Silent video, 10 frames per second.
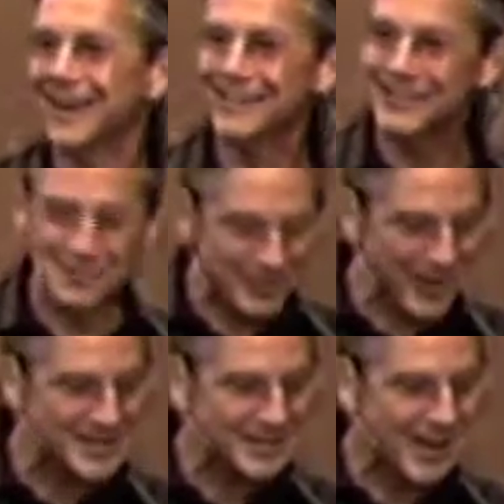out there.
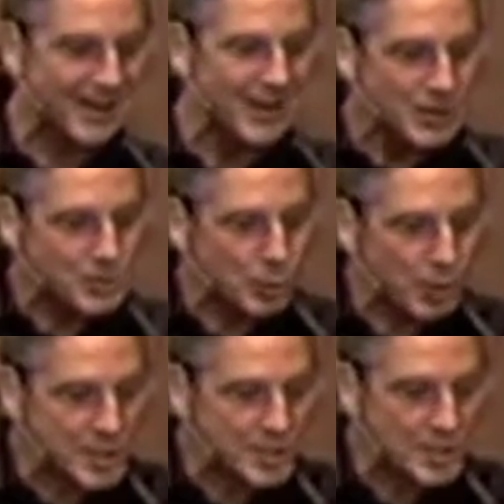Praise God. So,
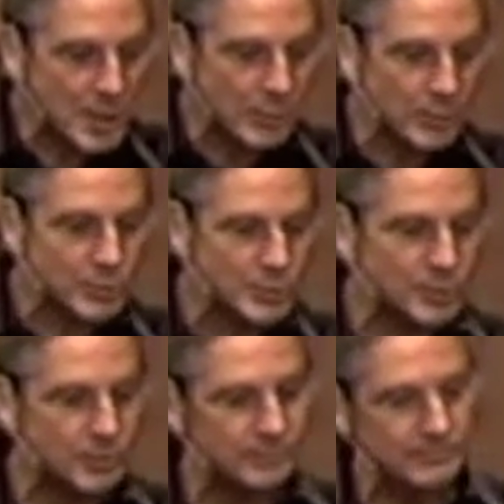question number
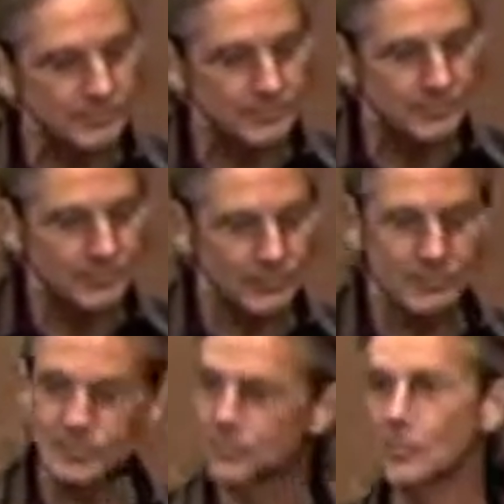two
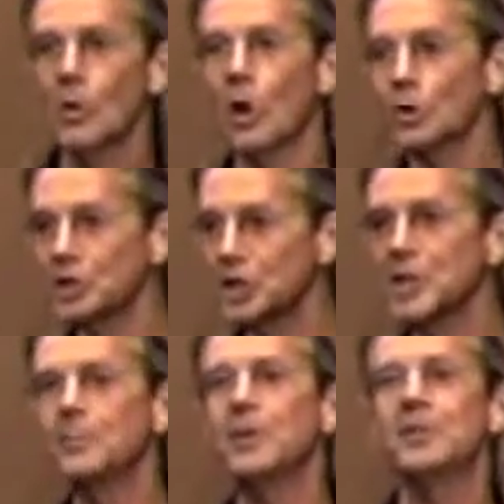Are you
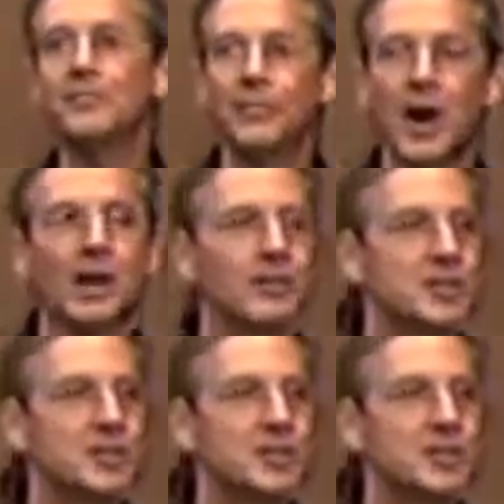keeping the fire